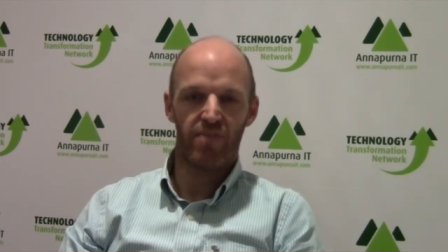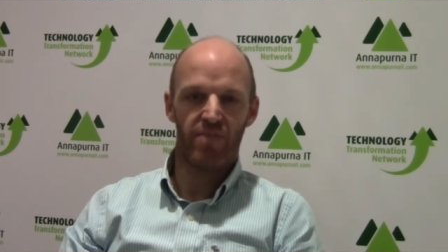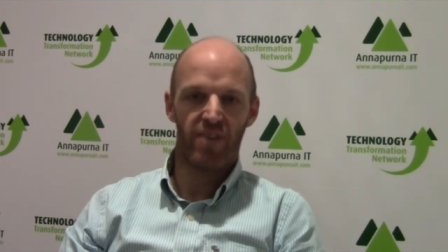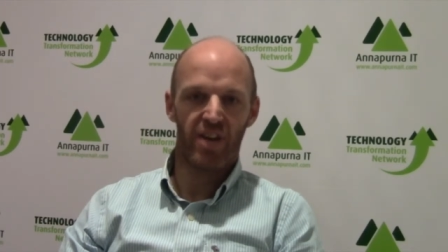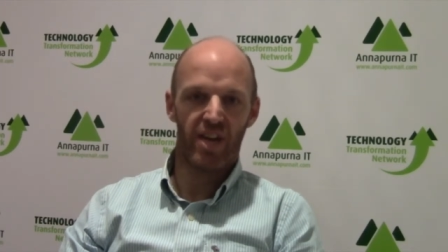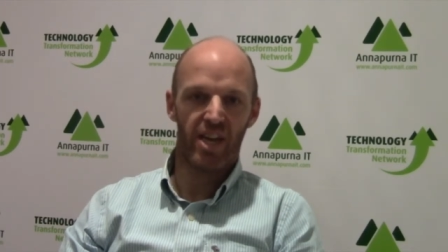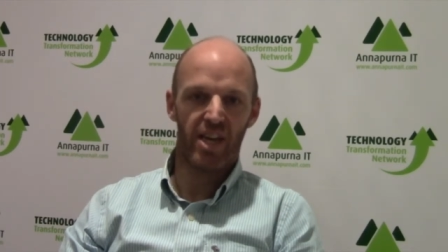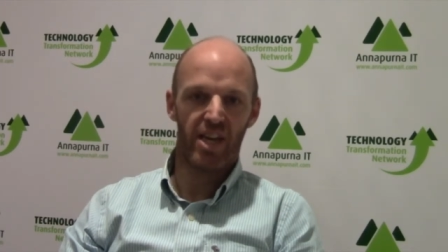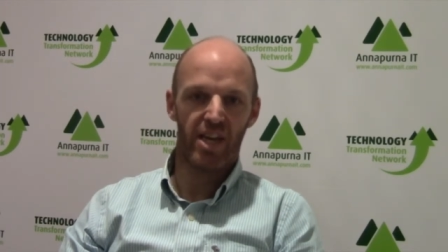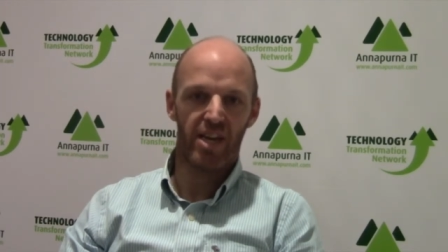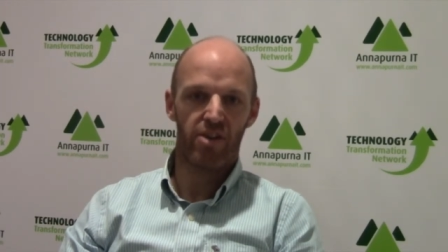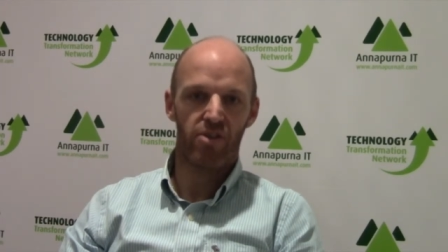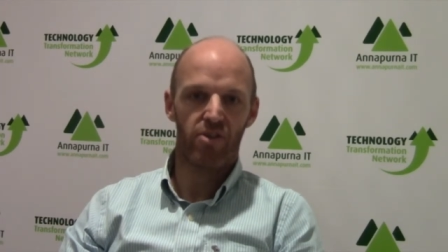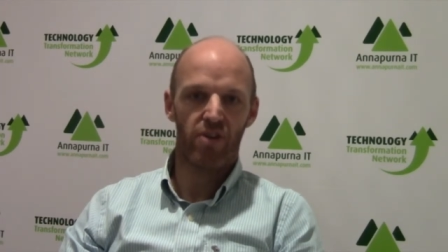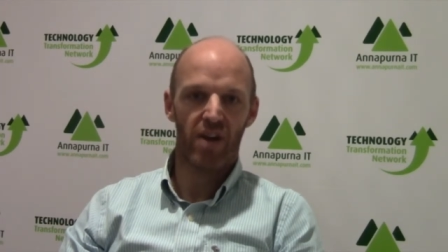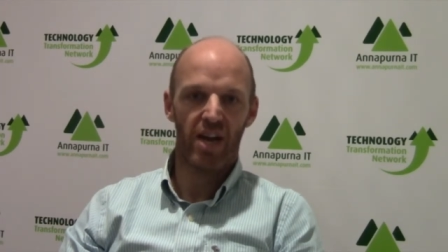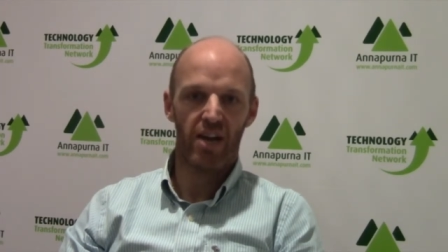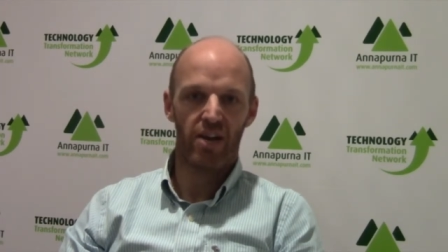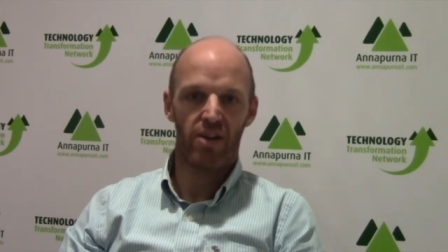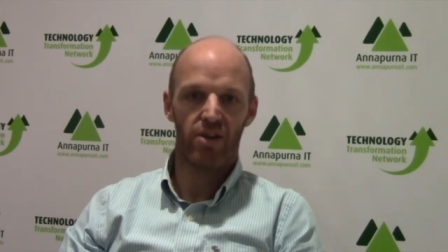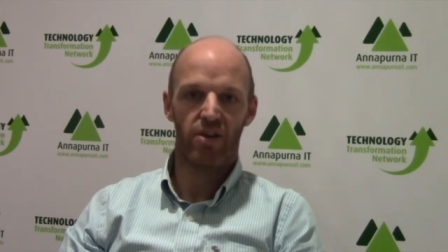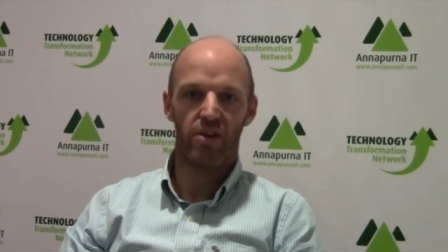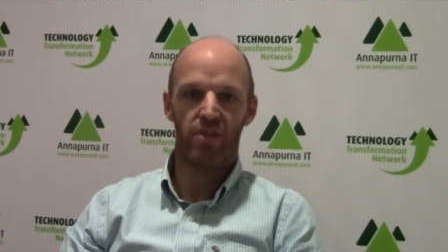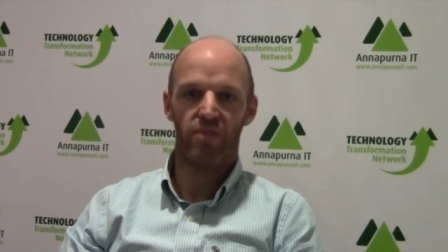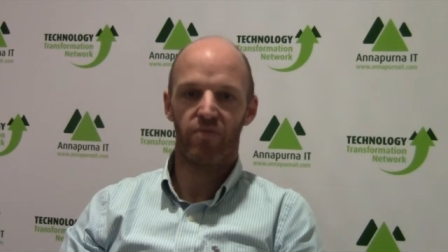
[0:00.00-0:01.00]
running in
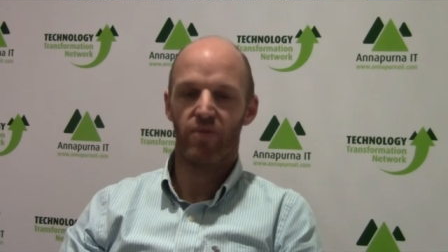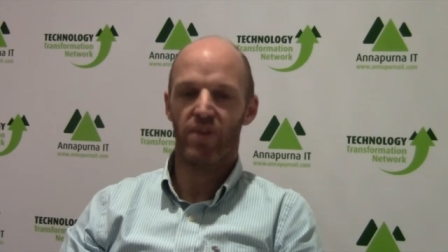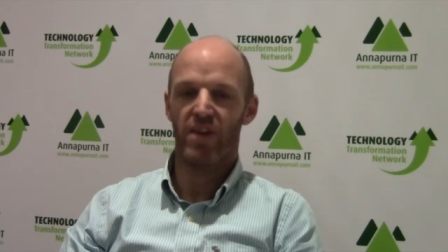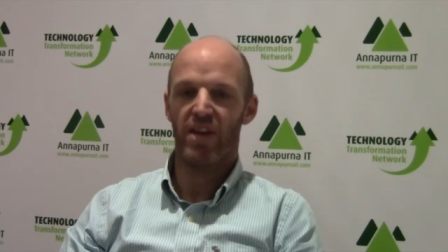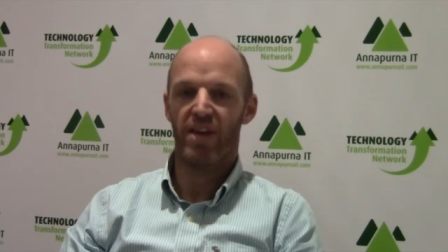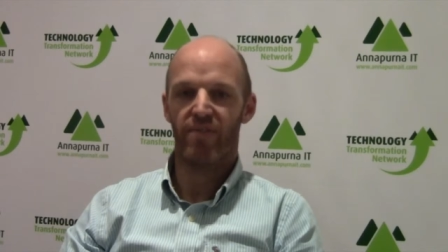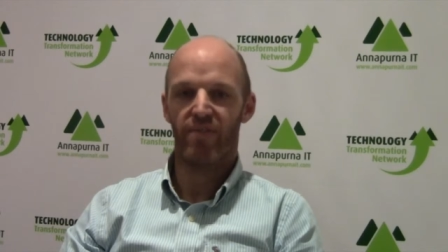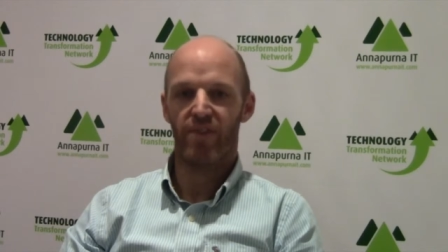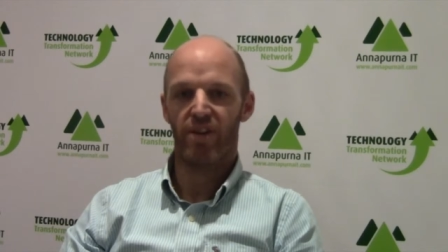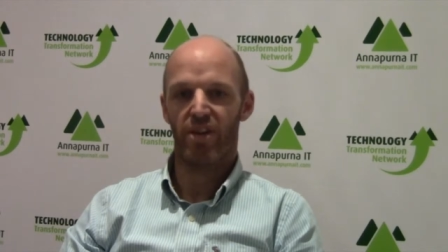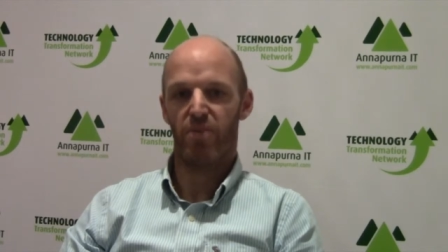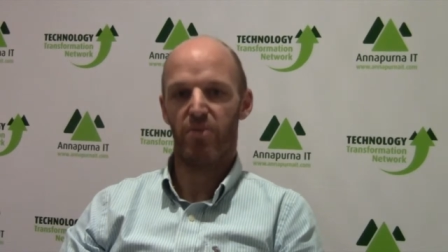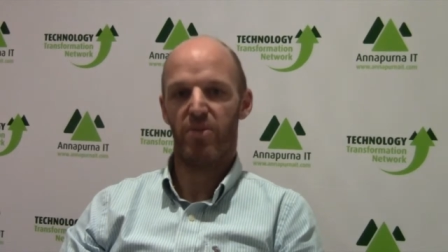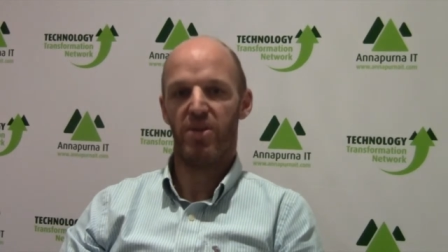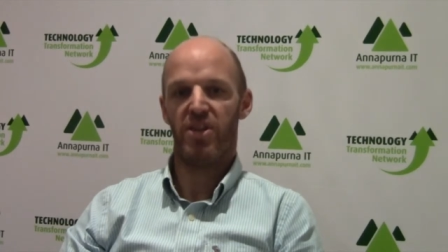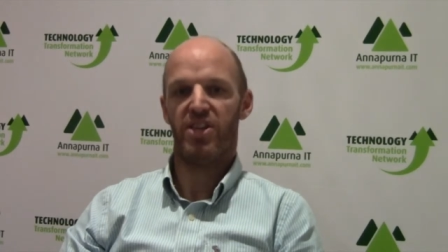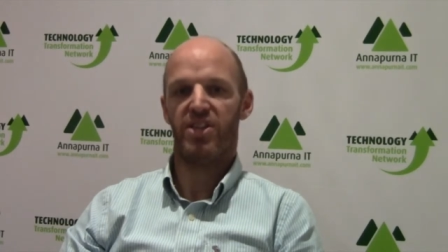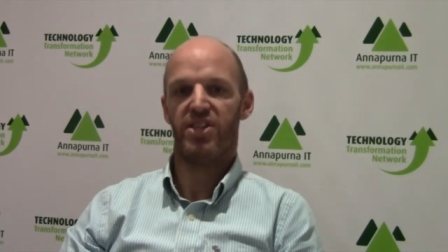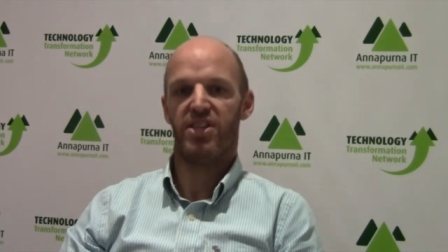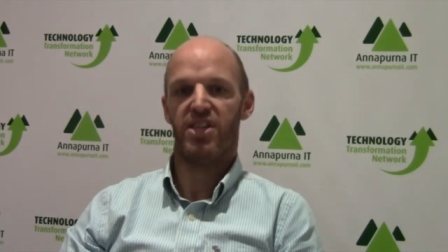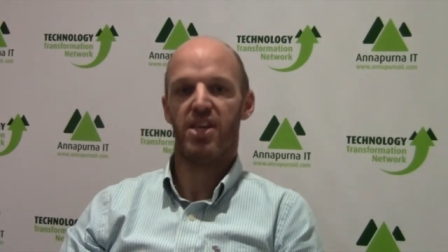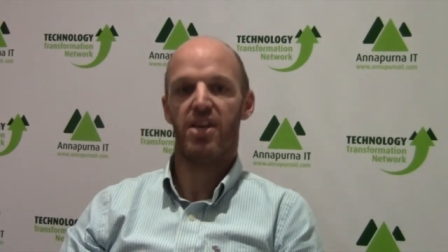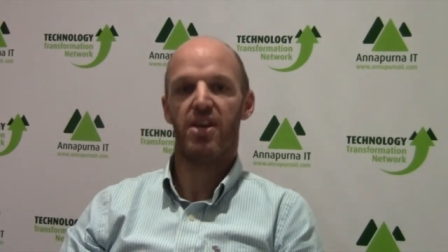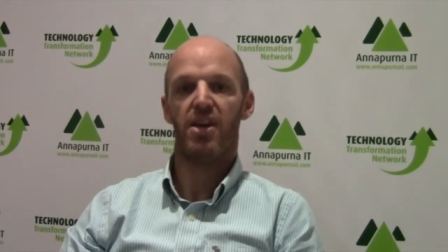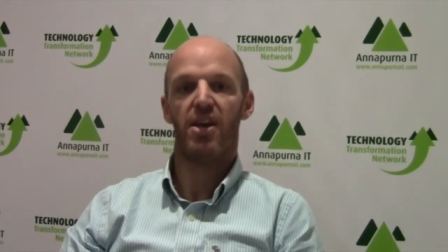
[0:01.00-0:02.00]
Krakow, we have a
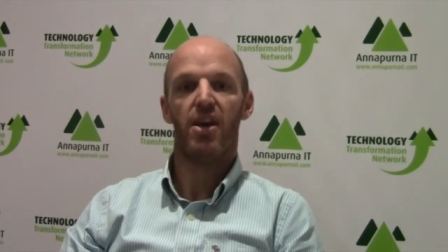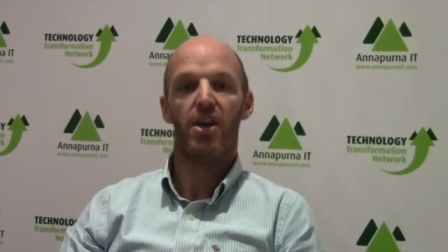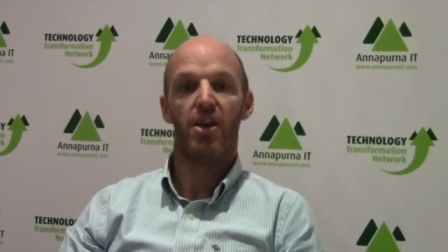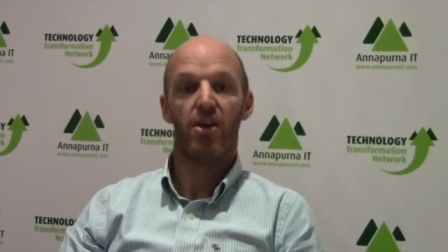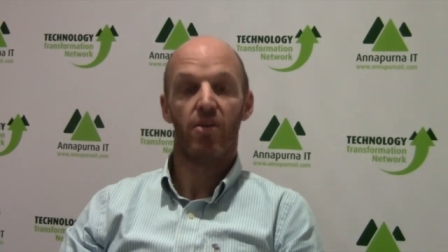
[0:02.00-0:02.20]
community